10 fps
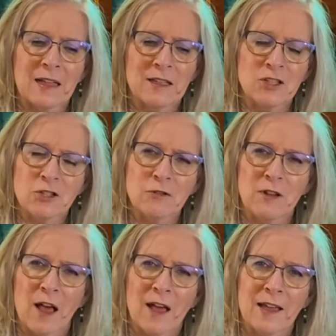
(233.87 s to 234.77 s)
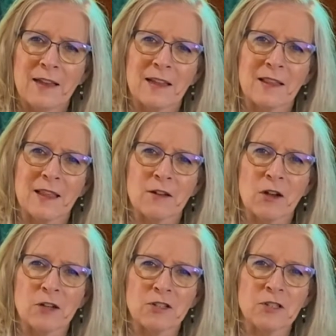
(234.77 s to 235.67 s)
2 died, and
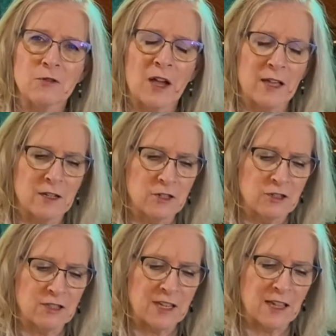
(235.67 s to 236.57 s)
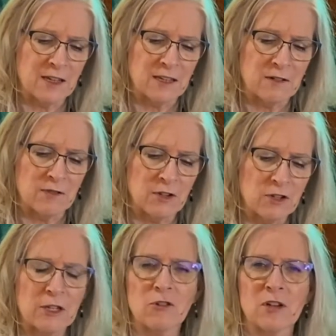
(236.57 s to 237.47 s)
there are 2, I understand, in
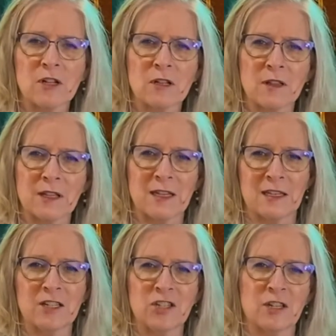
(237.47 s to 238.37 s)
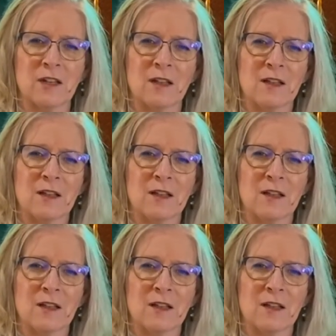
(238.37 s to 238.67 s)
very critical condition.